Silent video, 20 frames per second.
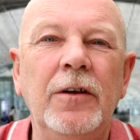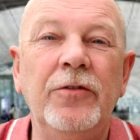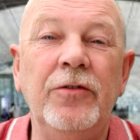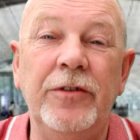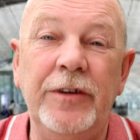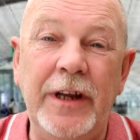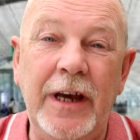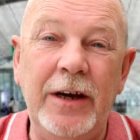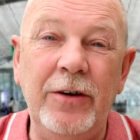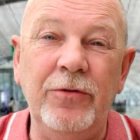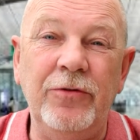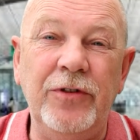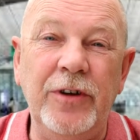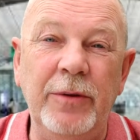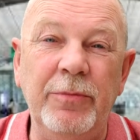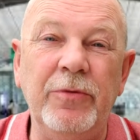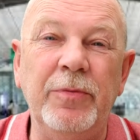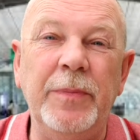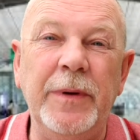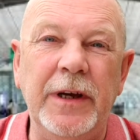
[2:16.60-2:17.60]
So now
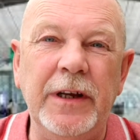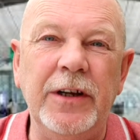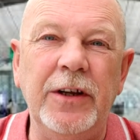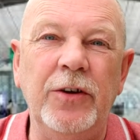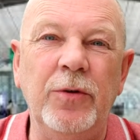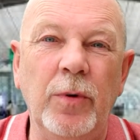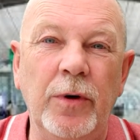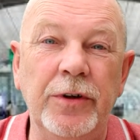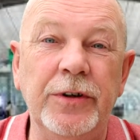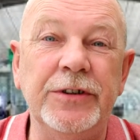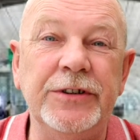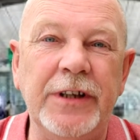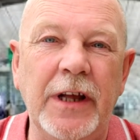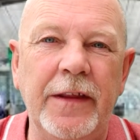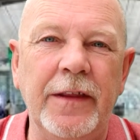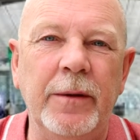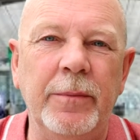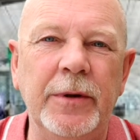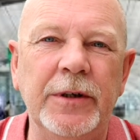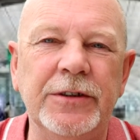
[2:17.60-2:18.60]
Jib's beginning to
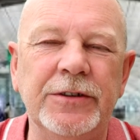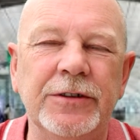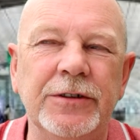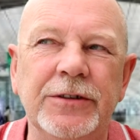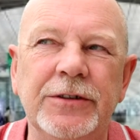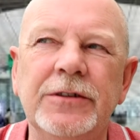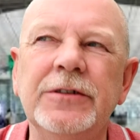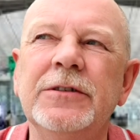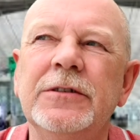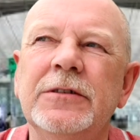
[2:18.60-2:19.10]
understand the business.